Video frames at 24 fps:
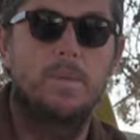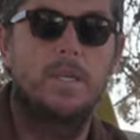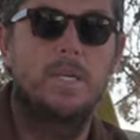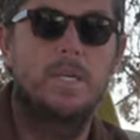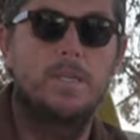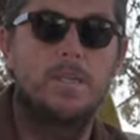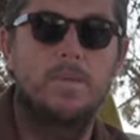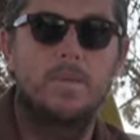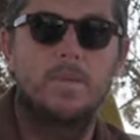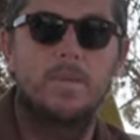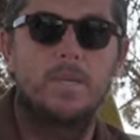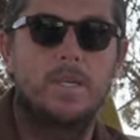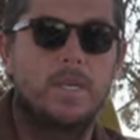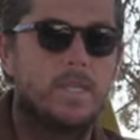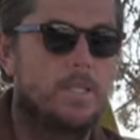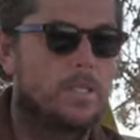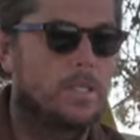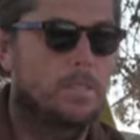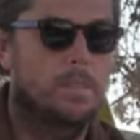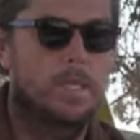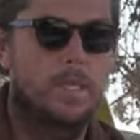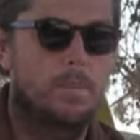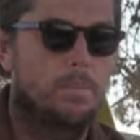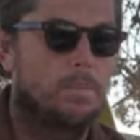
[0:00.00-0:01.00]
manual. I
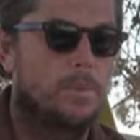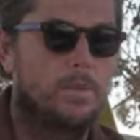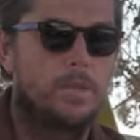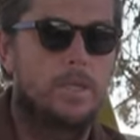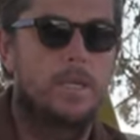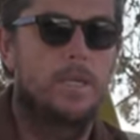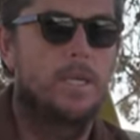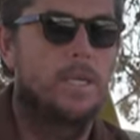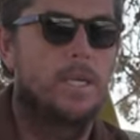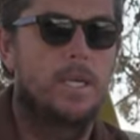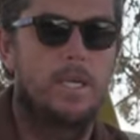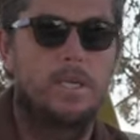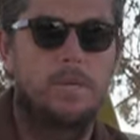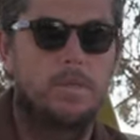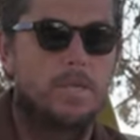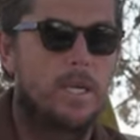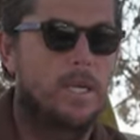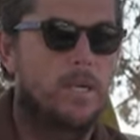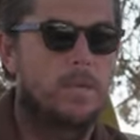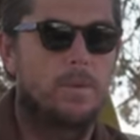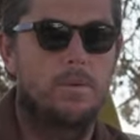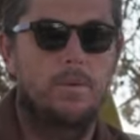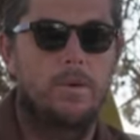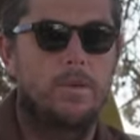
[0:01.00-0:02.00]
just, like, put it in, try
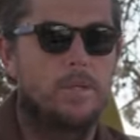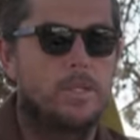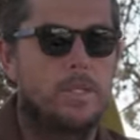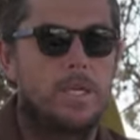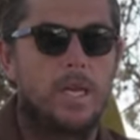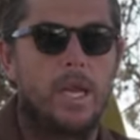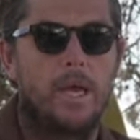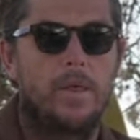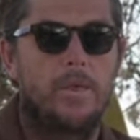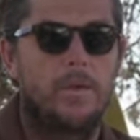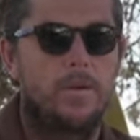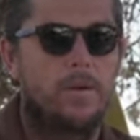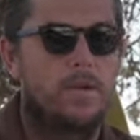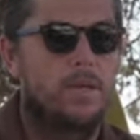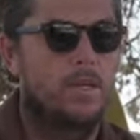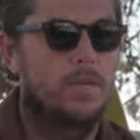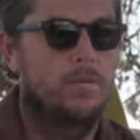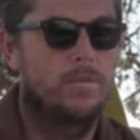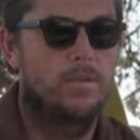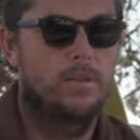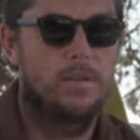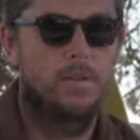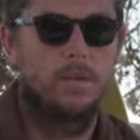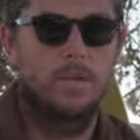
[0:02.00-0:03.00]
to throw it together, and
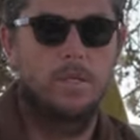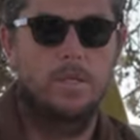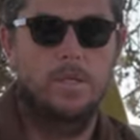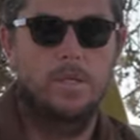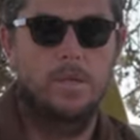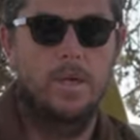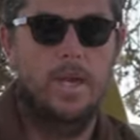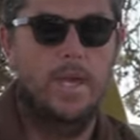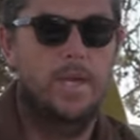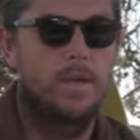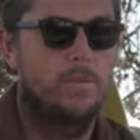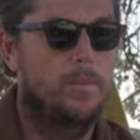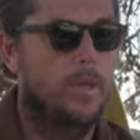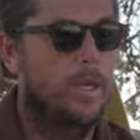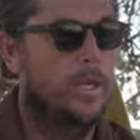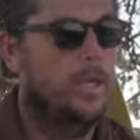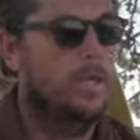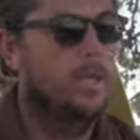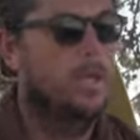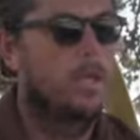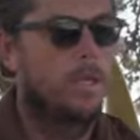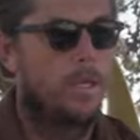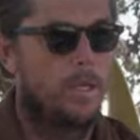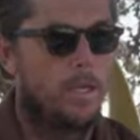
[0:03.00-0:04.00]
if it looks right, I'm like,
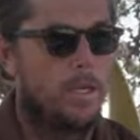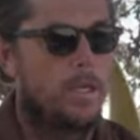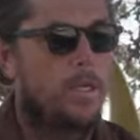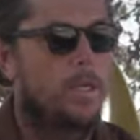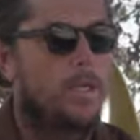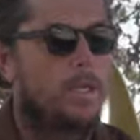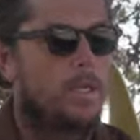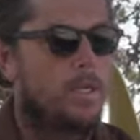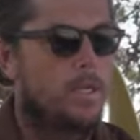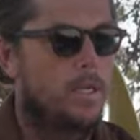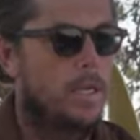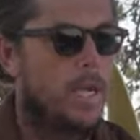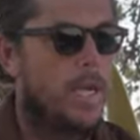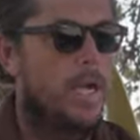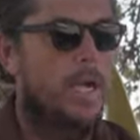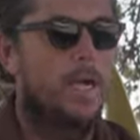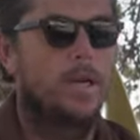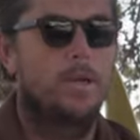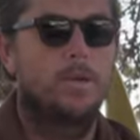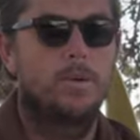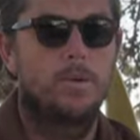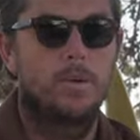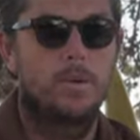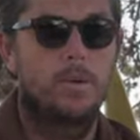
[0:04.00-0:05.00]

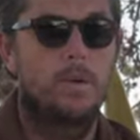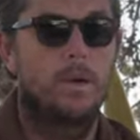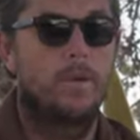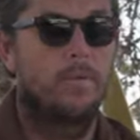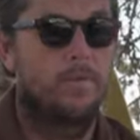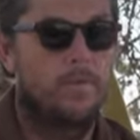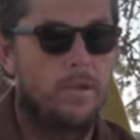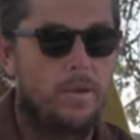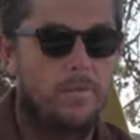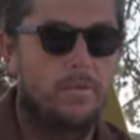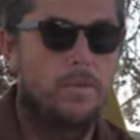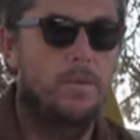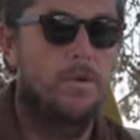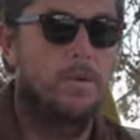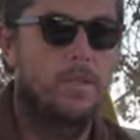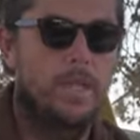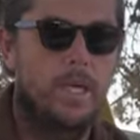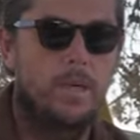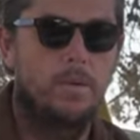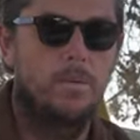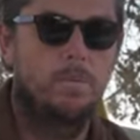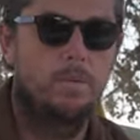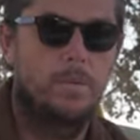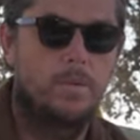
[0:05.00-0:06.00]
yeah, cool. I've learned
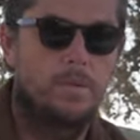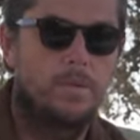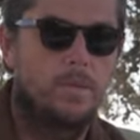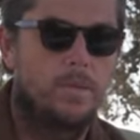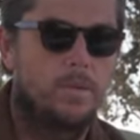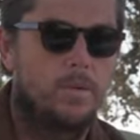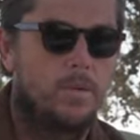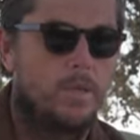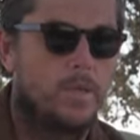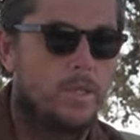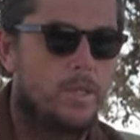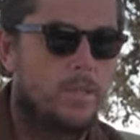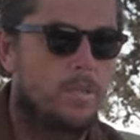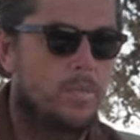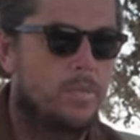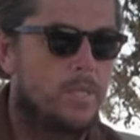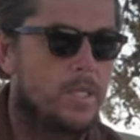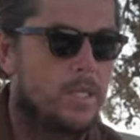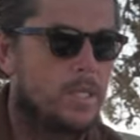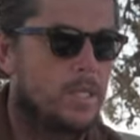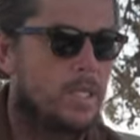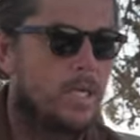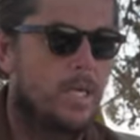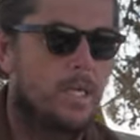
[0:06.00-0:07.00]
that with building toys for
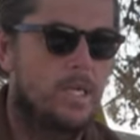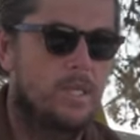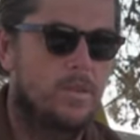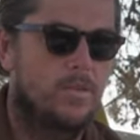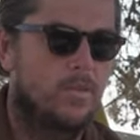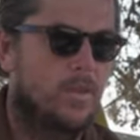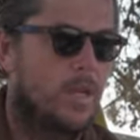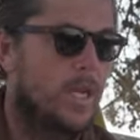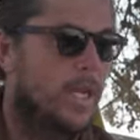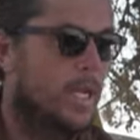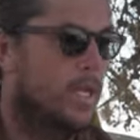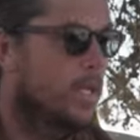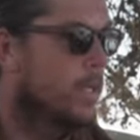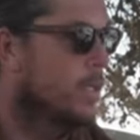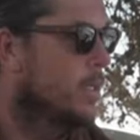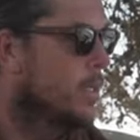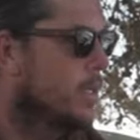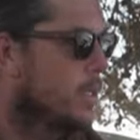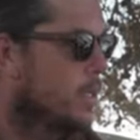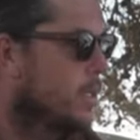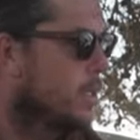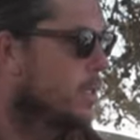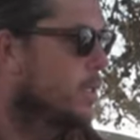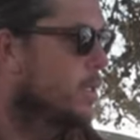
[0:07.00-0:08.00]
my son. It's like
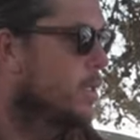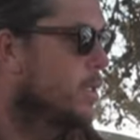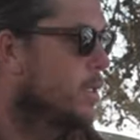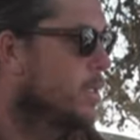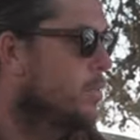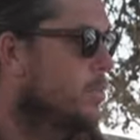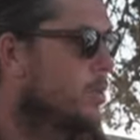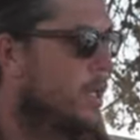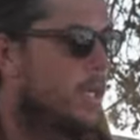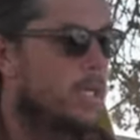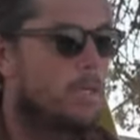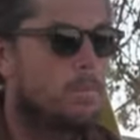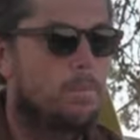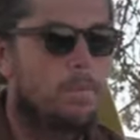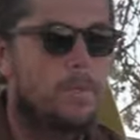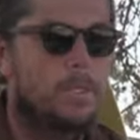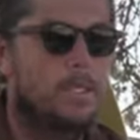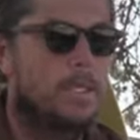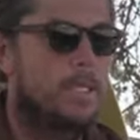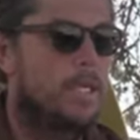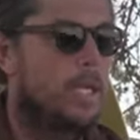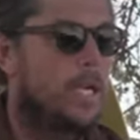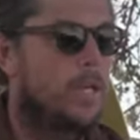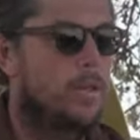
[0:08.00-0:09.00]
trying to put
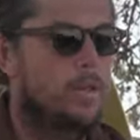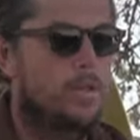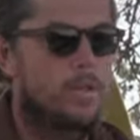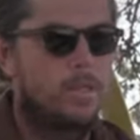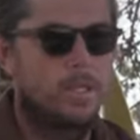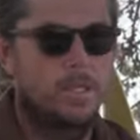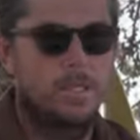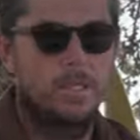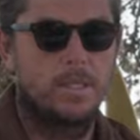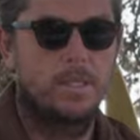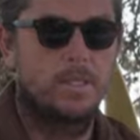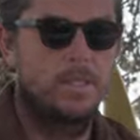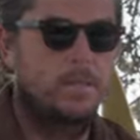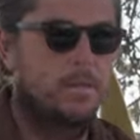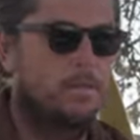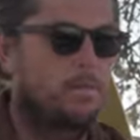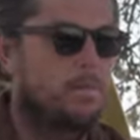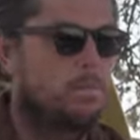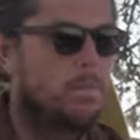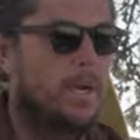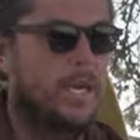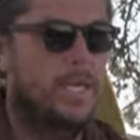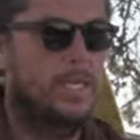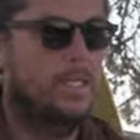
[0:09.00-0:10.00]
together this
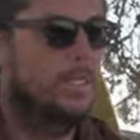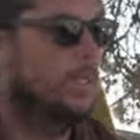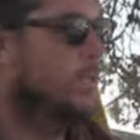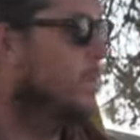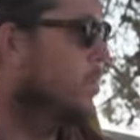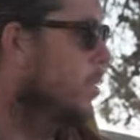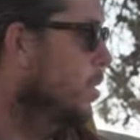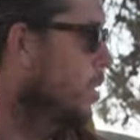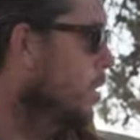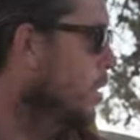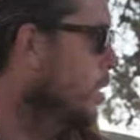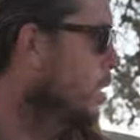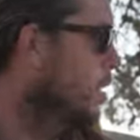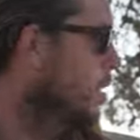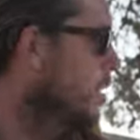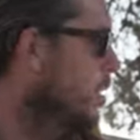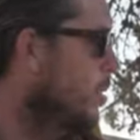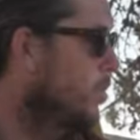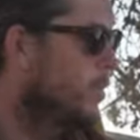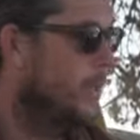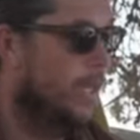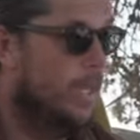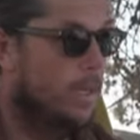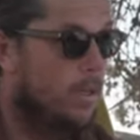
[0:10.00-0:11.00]
bicycle, and
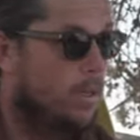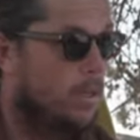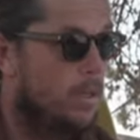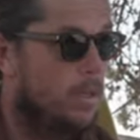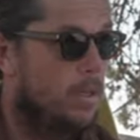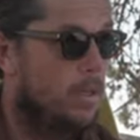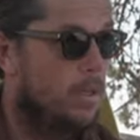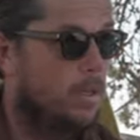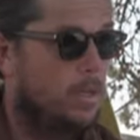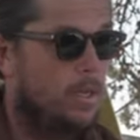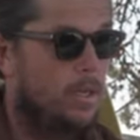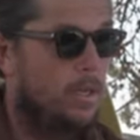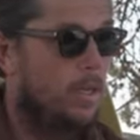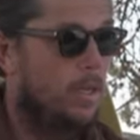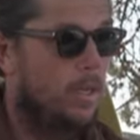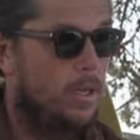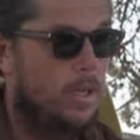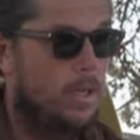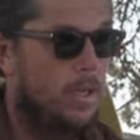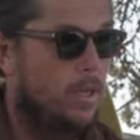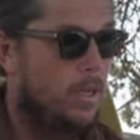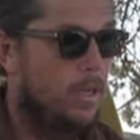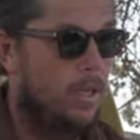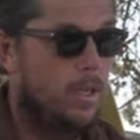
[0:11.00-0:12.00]
I'm like,
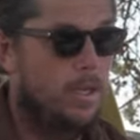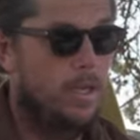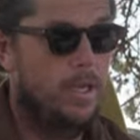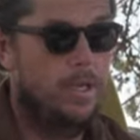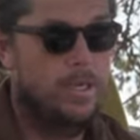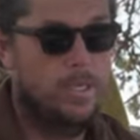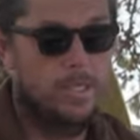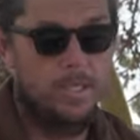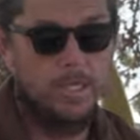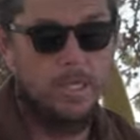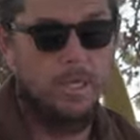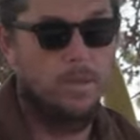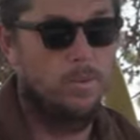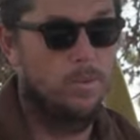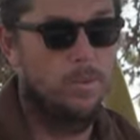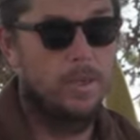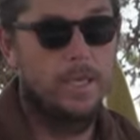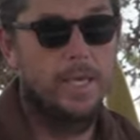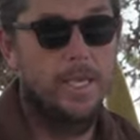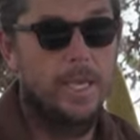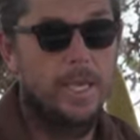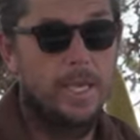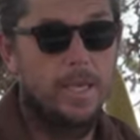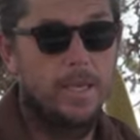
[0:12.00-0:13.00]
just kind of
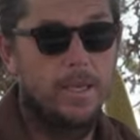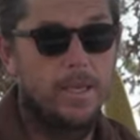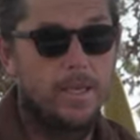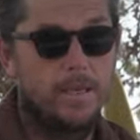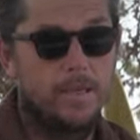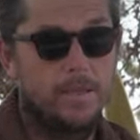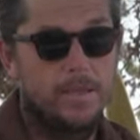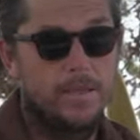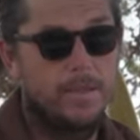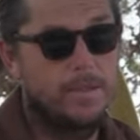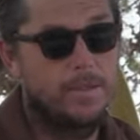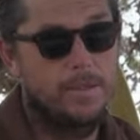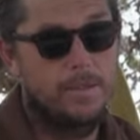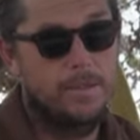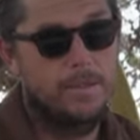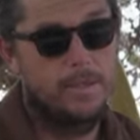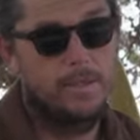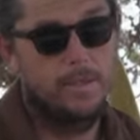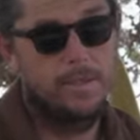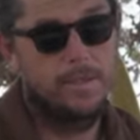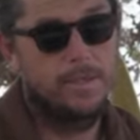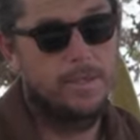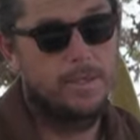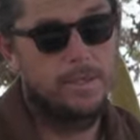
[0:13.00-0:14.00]
wing it, and,
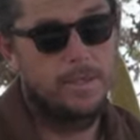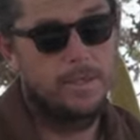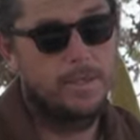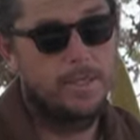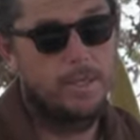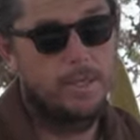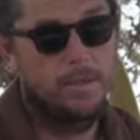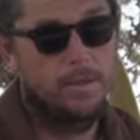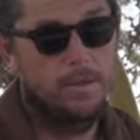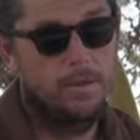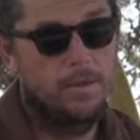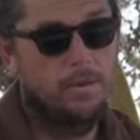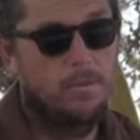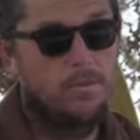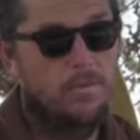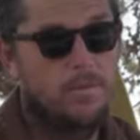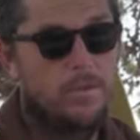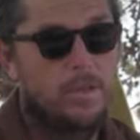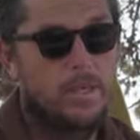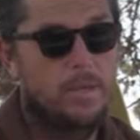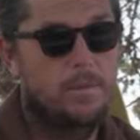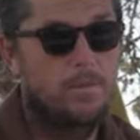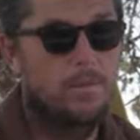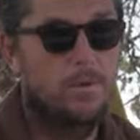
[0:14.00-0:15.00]
you know,
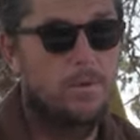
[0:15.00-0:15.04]
hopefully it